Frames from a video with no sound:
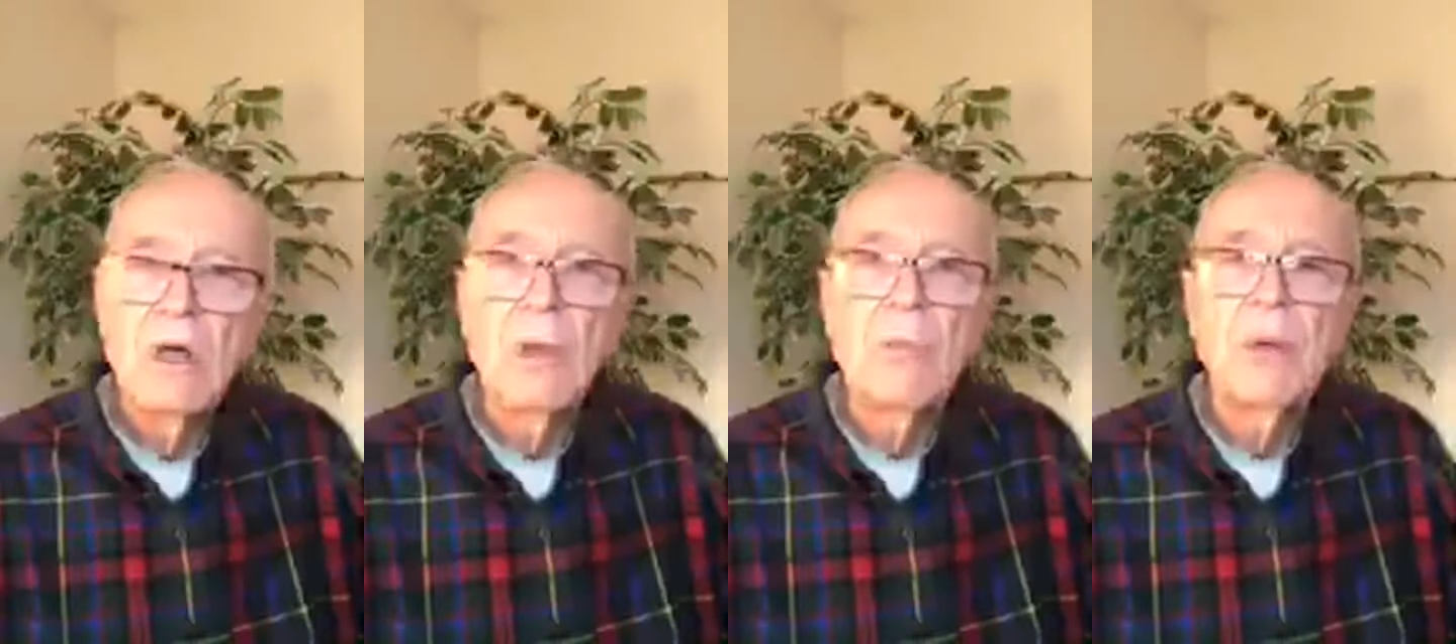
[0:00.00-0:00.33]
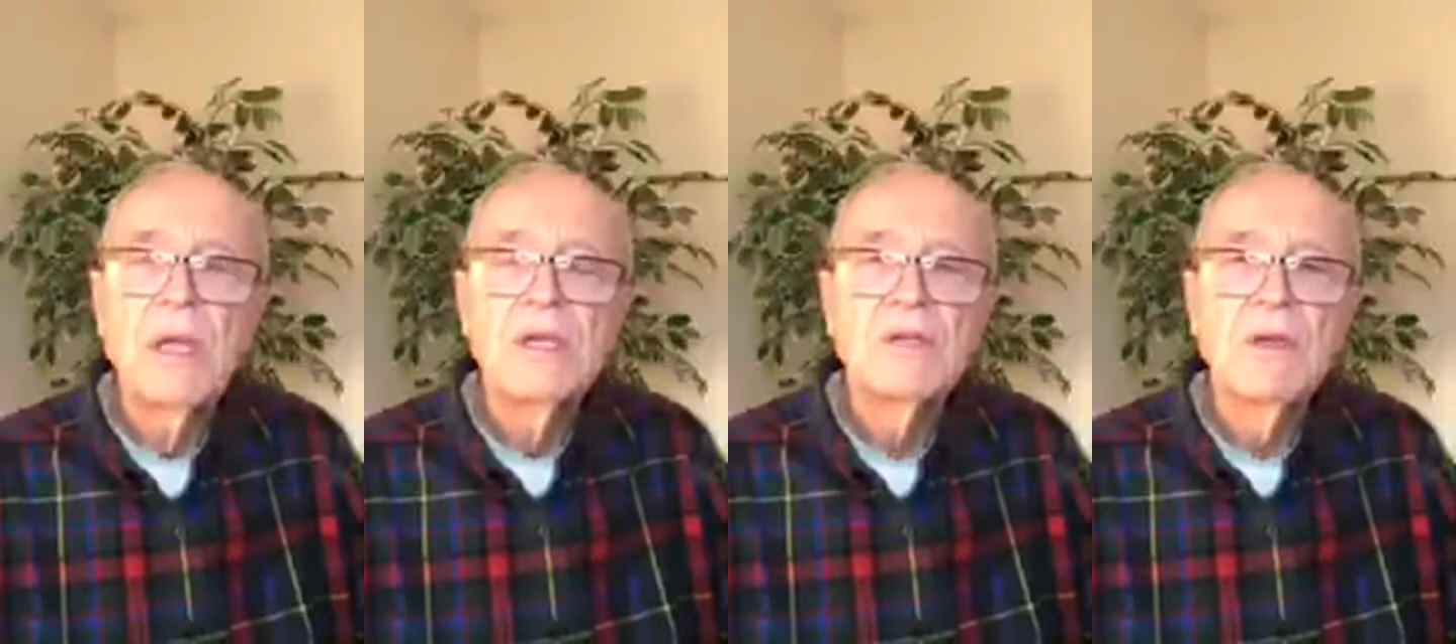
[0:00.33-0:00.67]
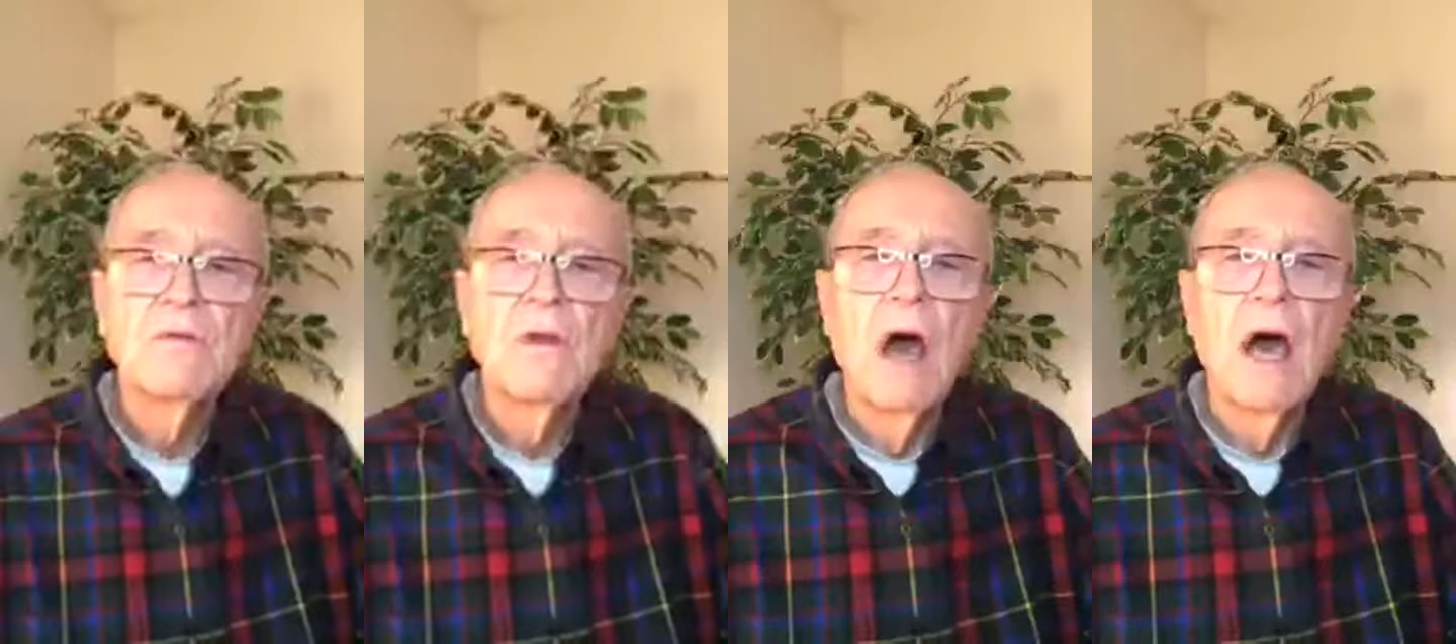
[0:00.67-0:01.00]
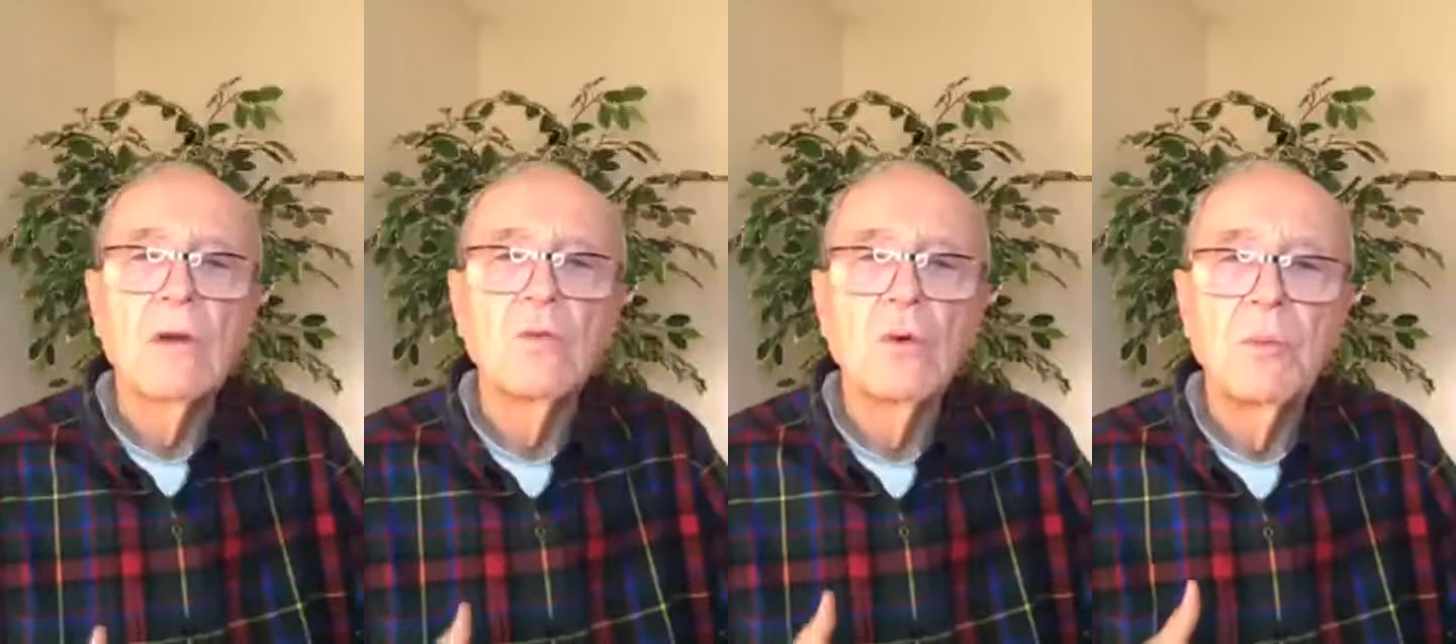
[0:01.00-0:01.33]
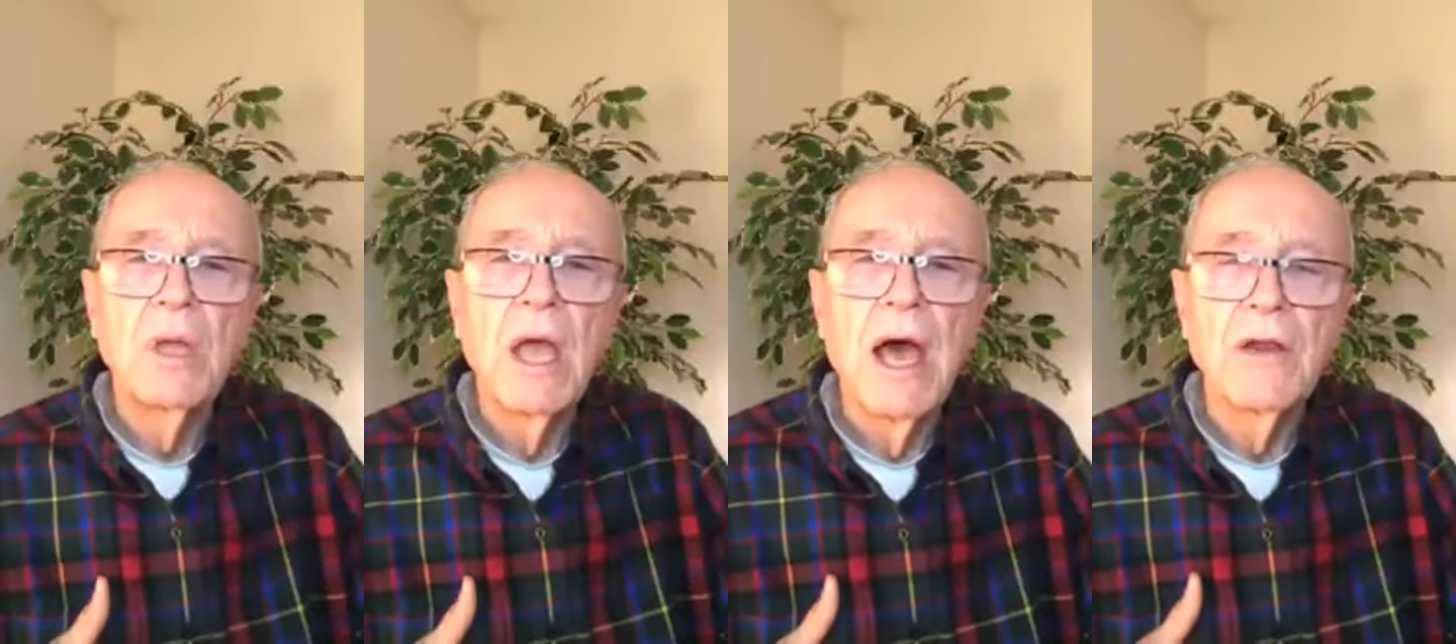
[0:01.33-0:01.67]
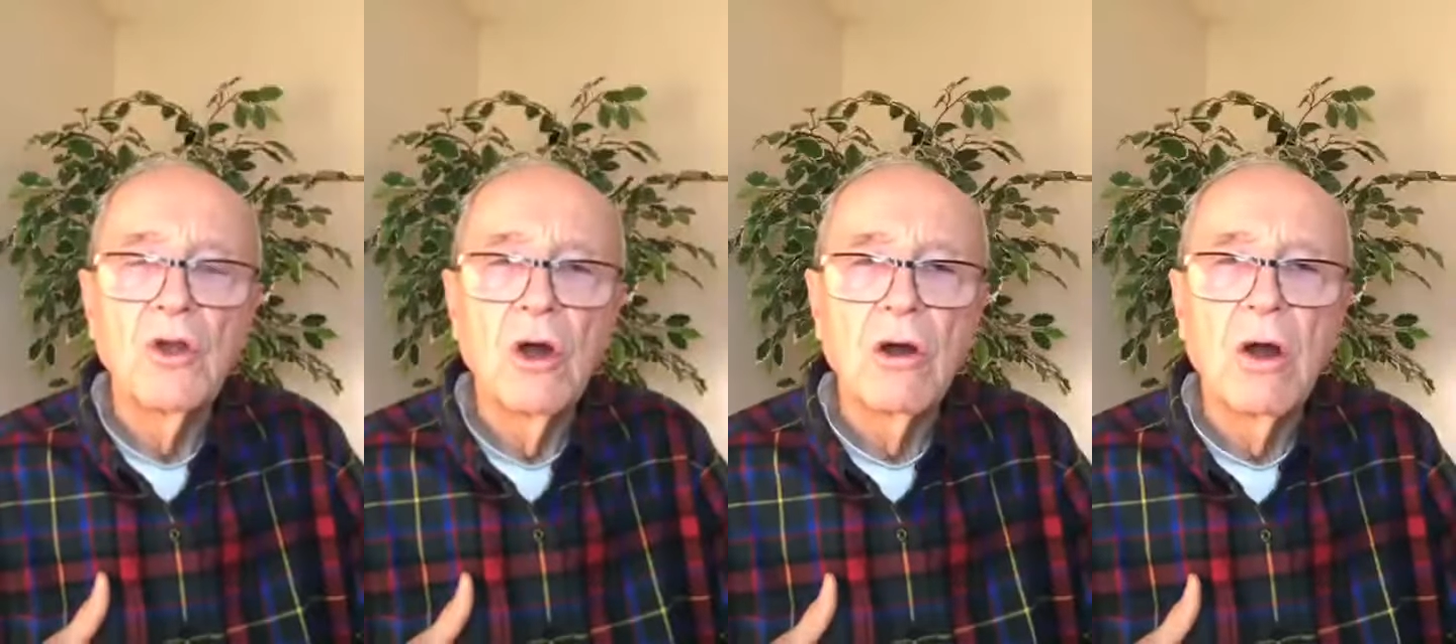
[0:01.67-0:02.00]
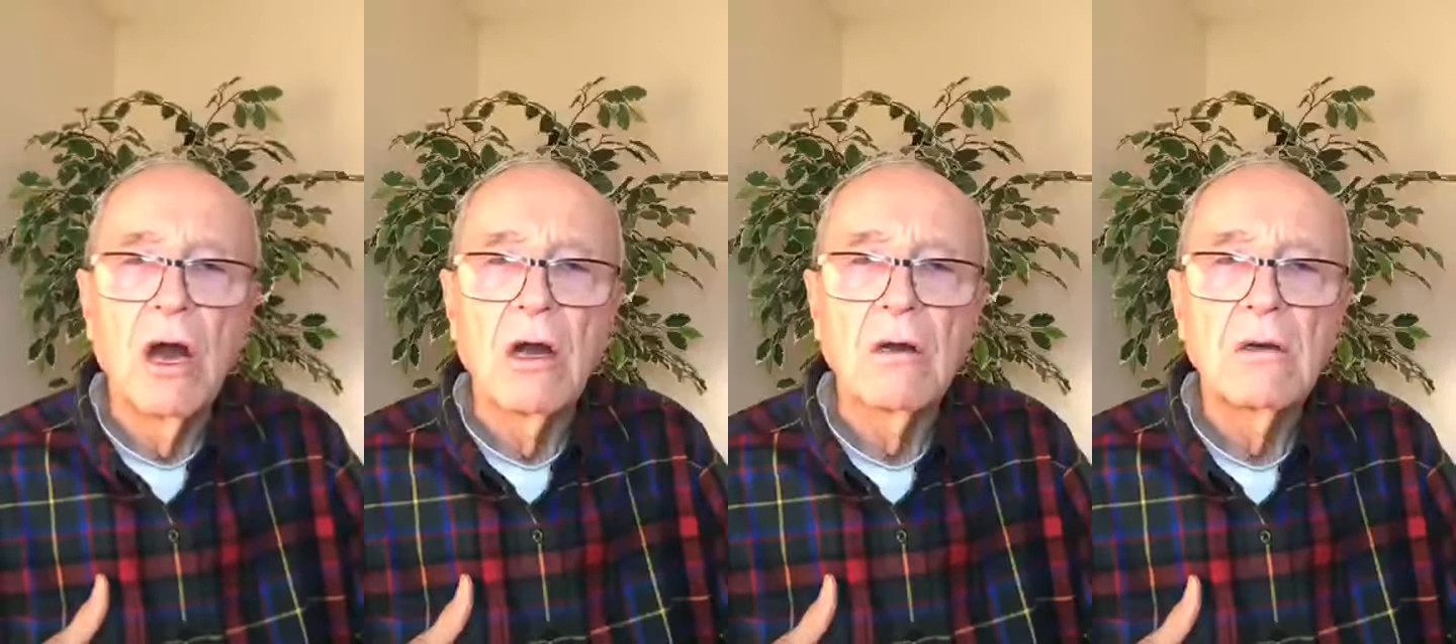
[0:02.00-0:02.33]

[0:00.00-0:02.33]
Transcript: peace of God will be on your heart.